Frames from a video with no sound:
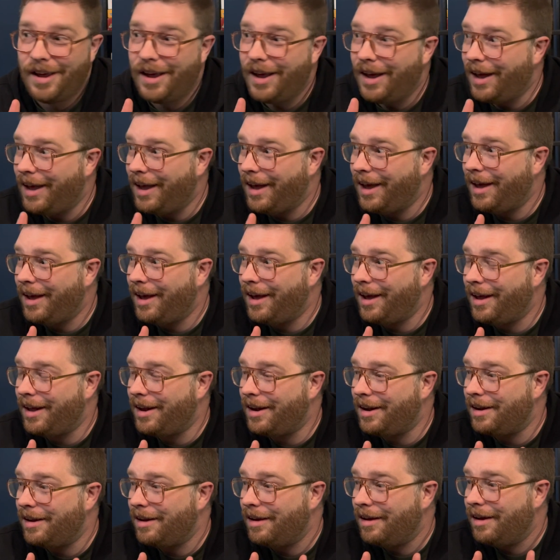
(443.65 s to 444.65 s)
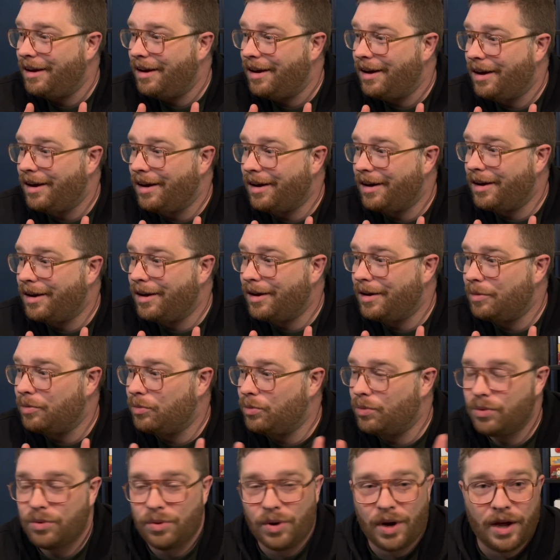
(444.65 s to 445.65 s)
And I
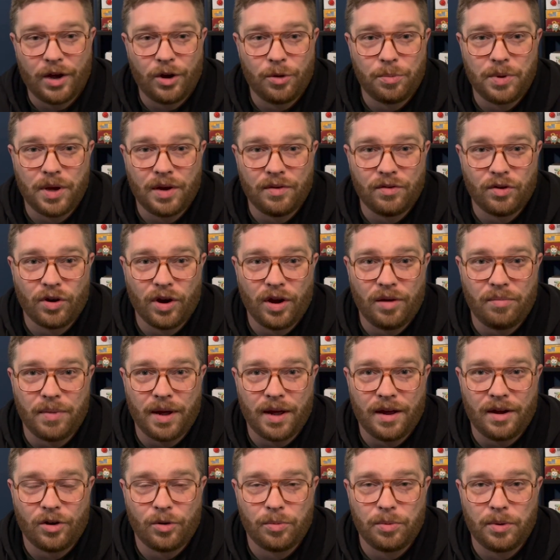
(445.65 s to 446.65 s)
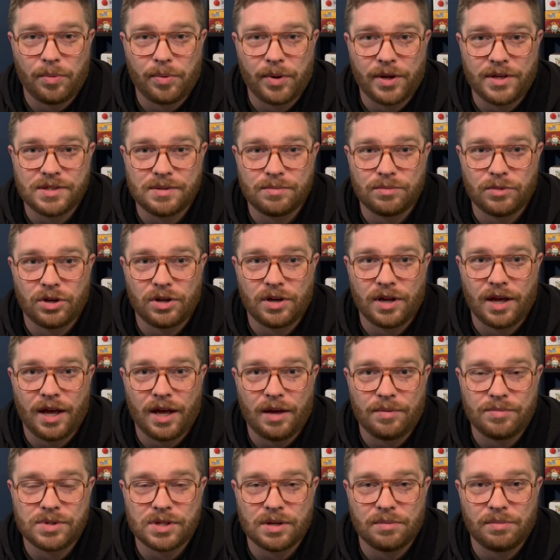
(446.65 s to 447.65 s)
hope you have a great May. I hope you play some good
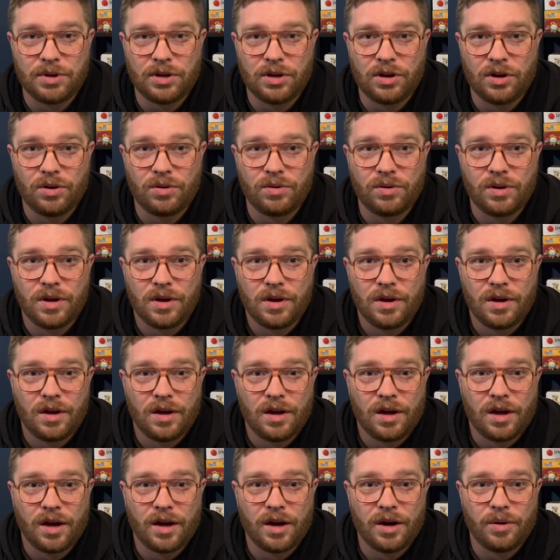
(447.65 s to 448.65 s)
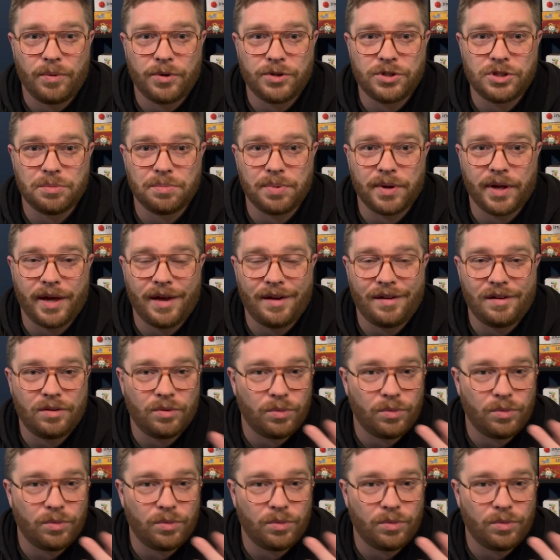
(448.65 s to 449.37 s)
games. Let me know what you're playing.